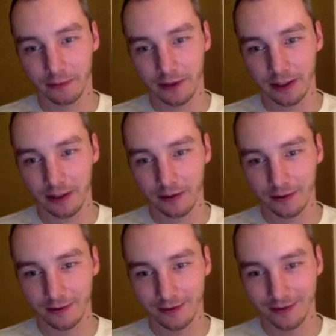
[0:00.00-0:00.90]
them to, like,
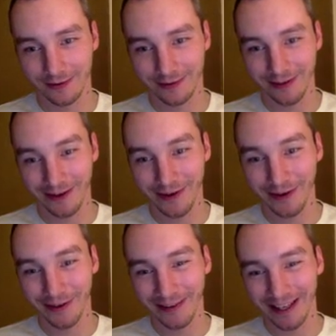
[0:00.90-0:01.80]

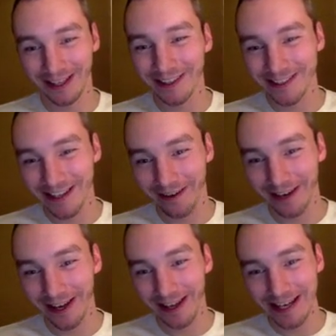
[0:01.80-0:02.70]
Oh, their little
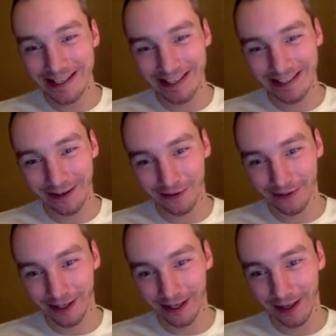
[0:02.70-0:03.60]
staring eyes, they're
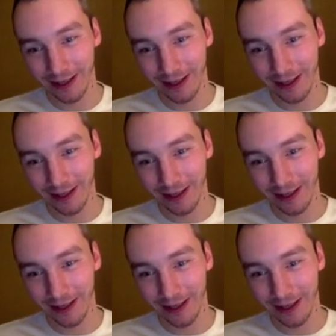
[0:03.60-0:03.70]
terrifying.